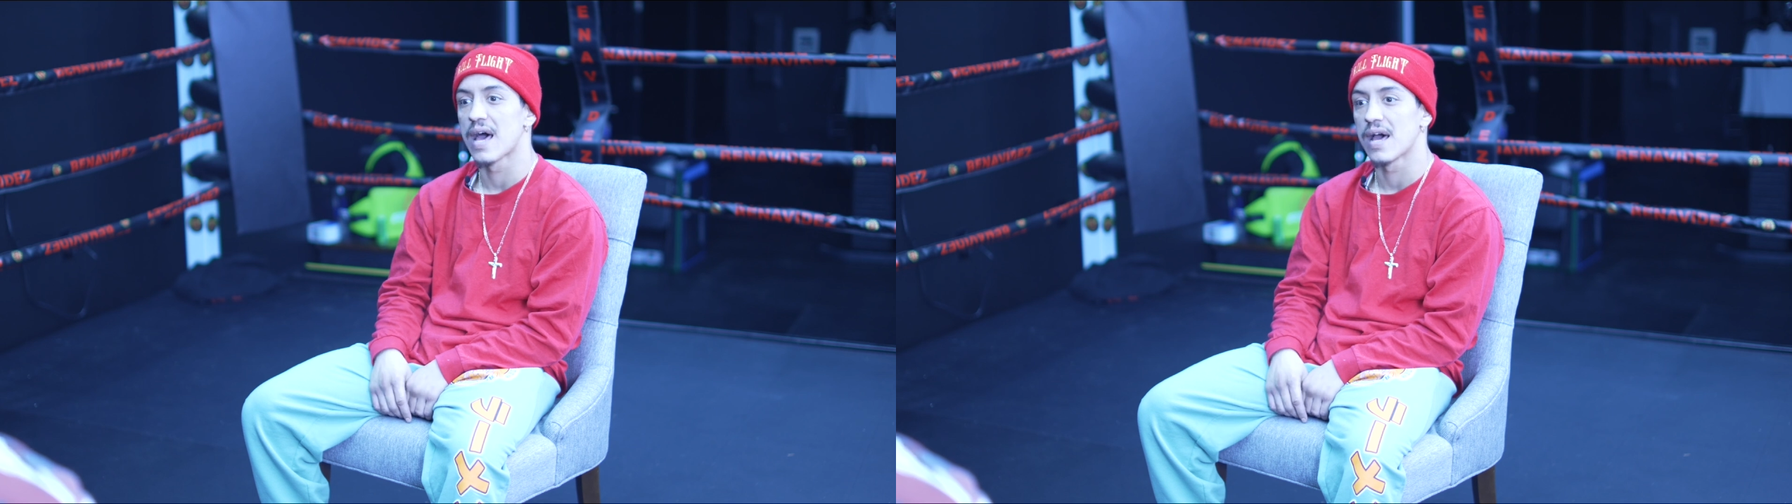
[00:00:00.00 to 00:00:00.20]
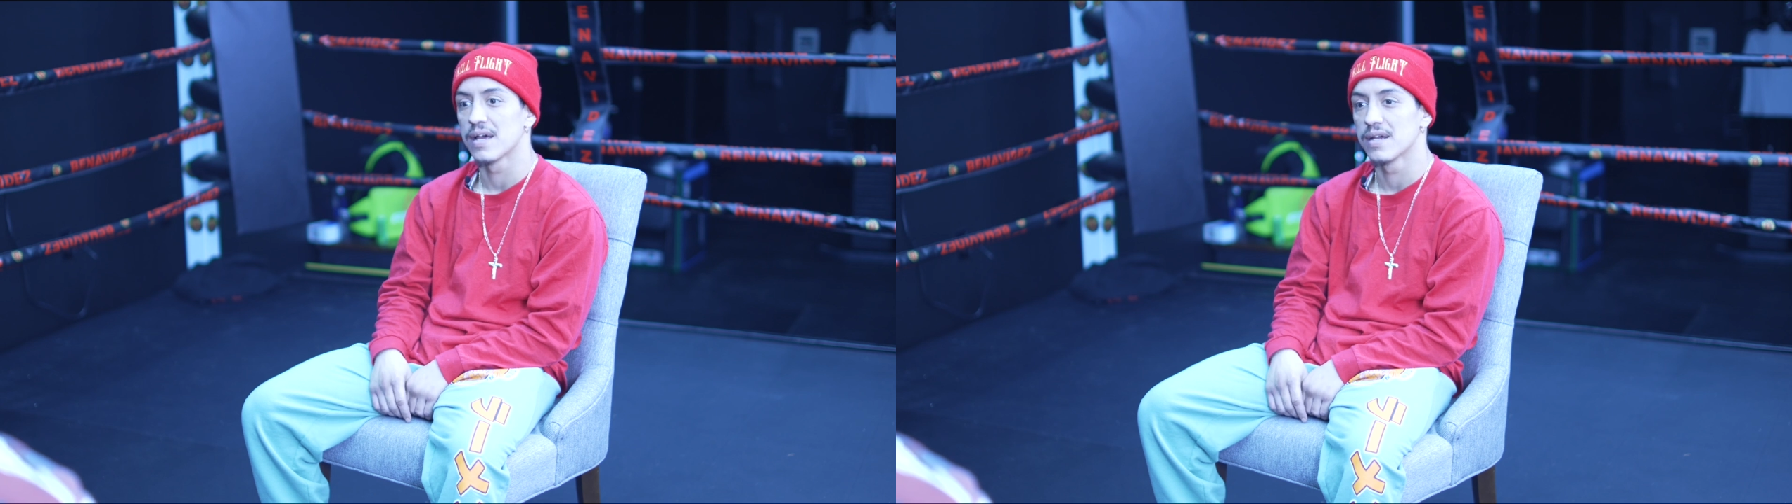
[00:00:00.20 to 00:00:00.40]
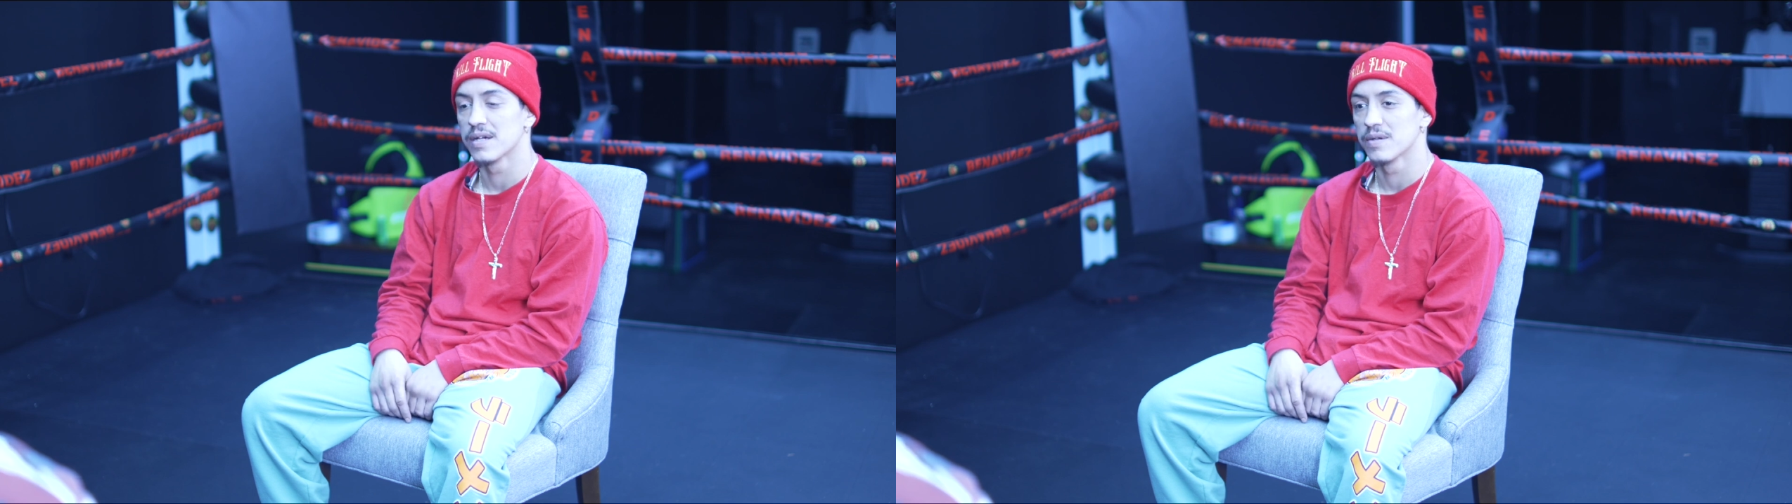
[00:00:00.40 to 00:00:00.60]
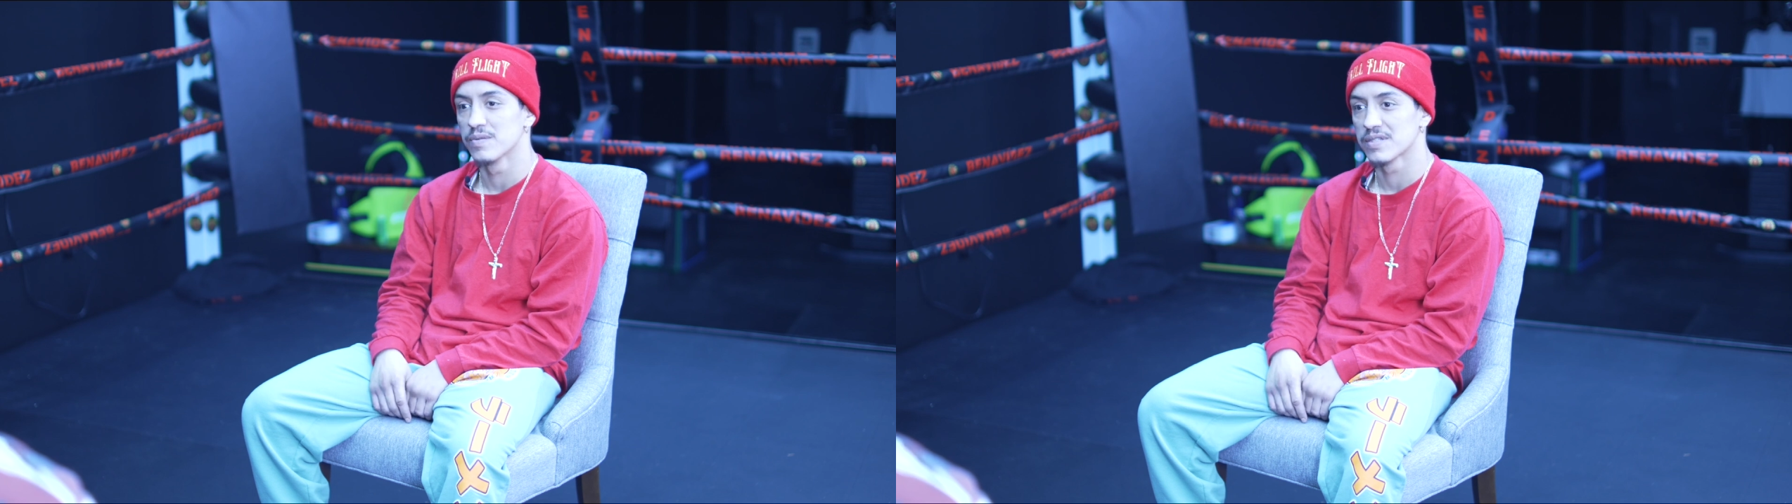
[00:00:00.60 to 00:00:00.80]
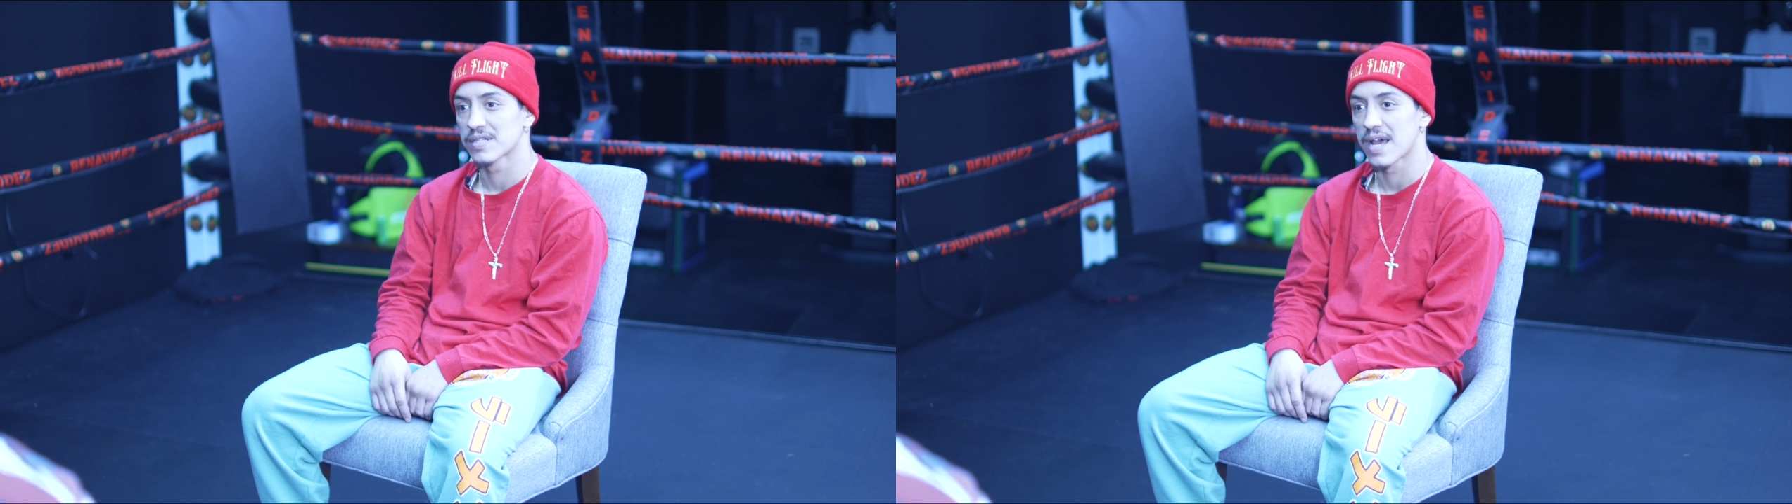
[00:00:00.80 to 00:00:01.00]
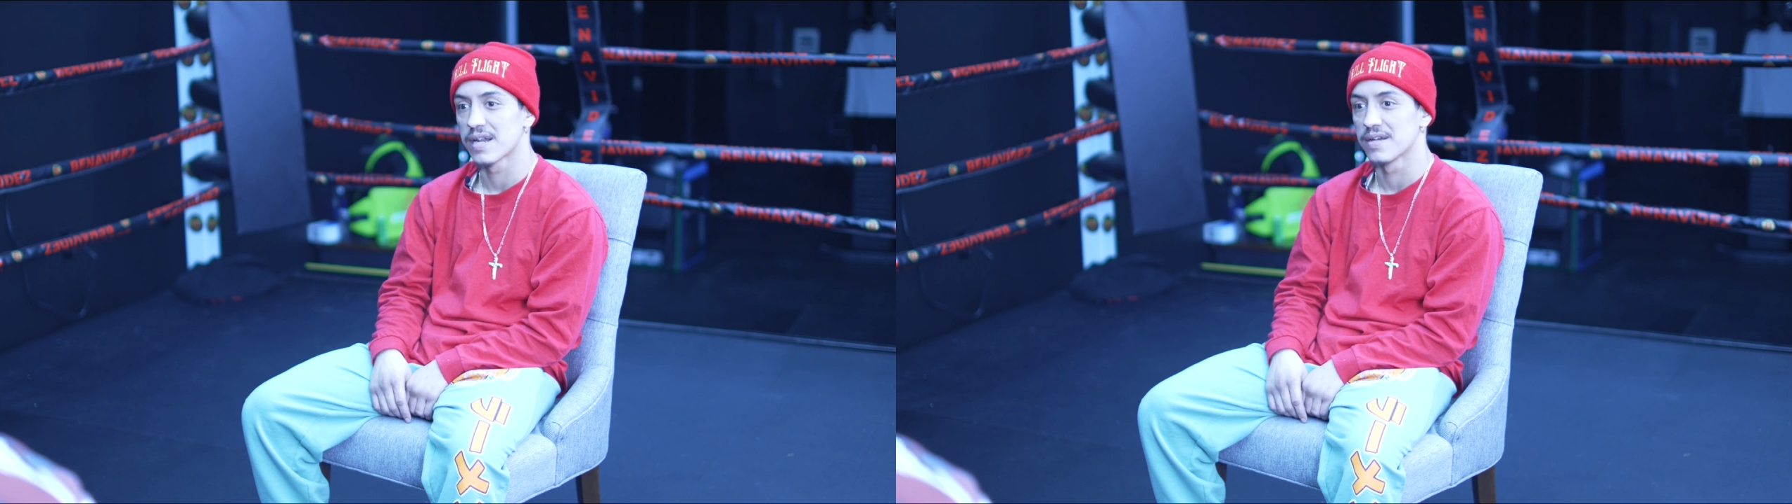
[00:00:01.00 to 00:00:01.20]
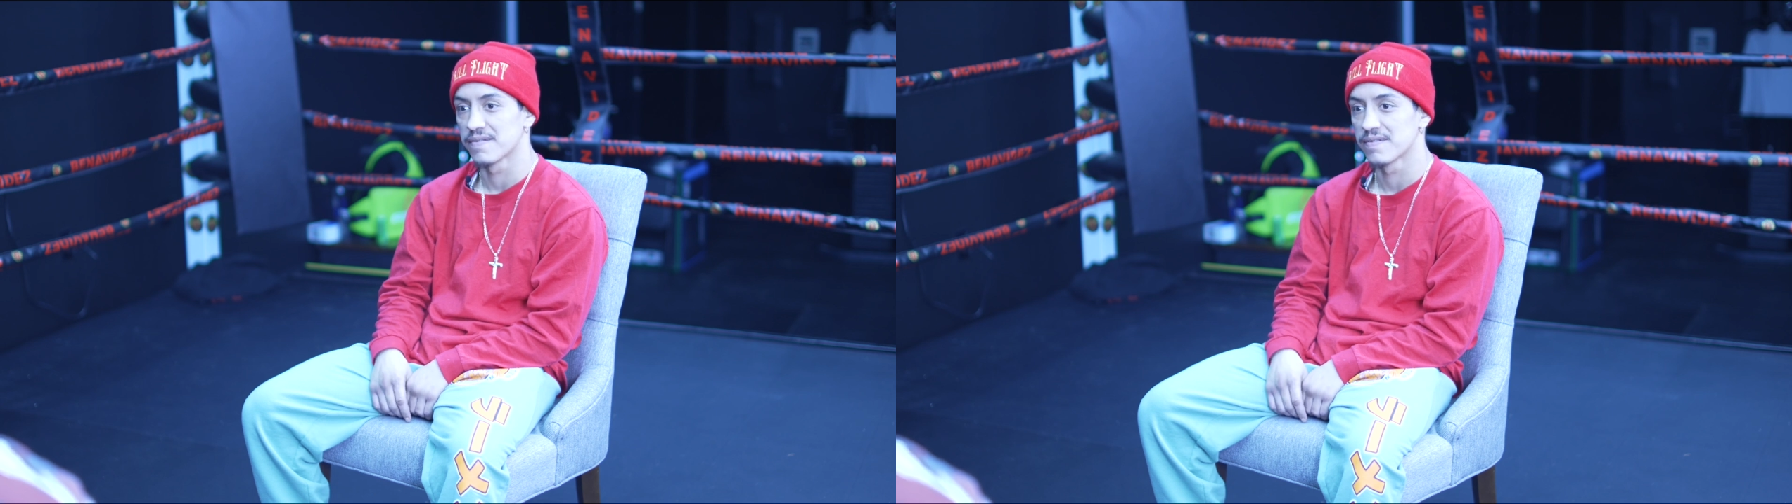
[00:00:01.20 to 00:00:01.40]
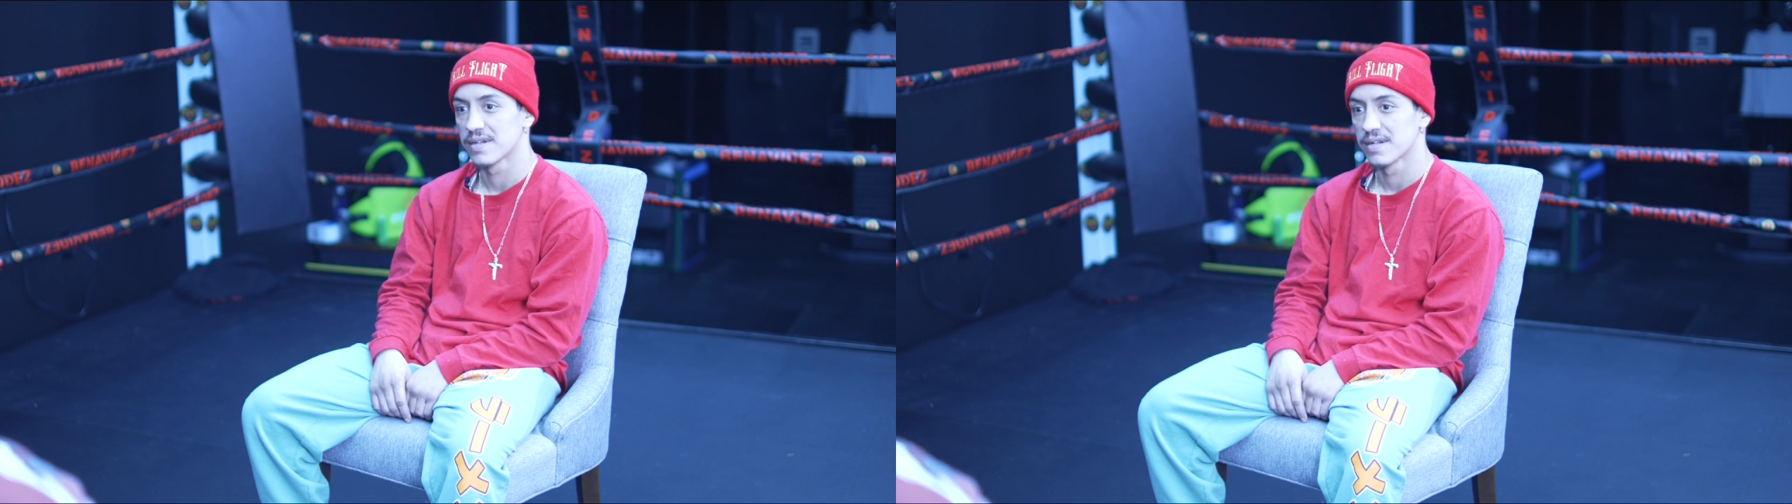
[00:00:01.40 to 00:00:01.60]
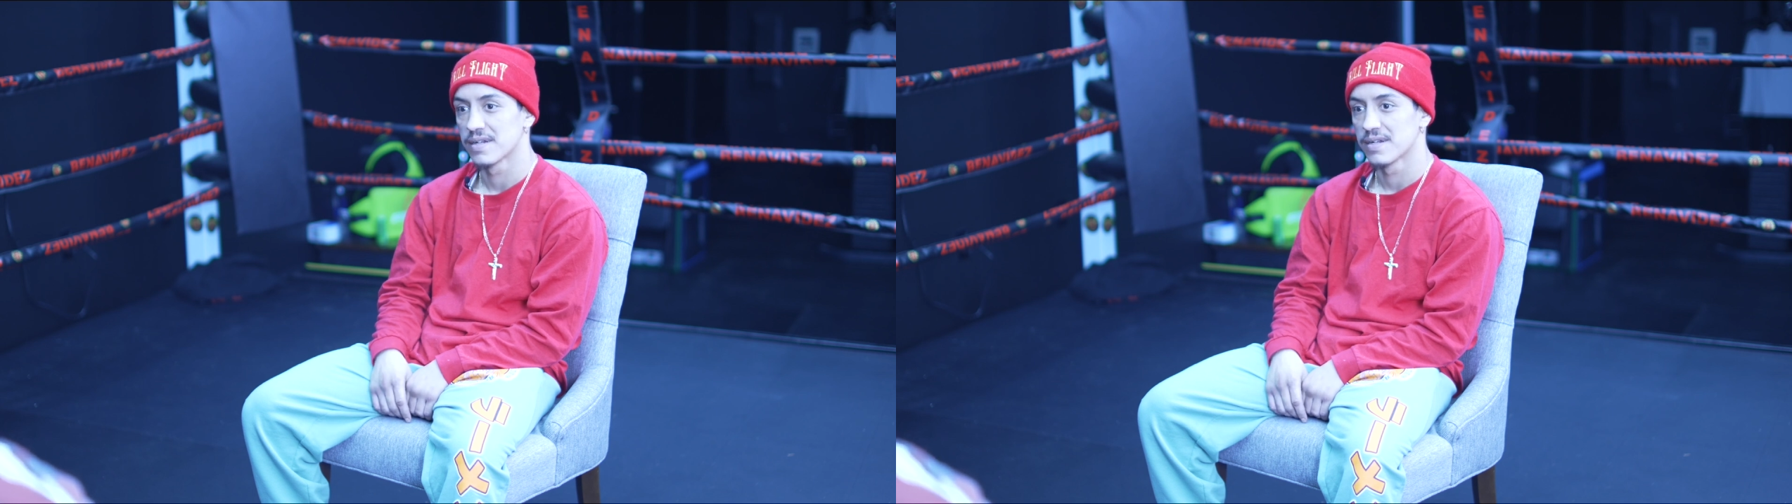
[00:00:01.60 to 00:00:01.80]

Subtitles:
a lot was kind of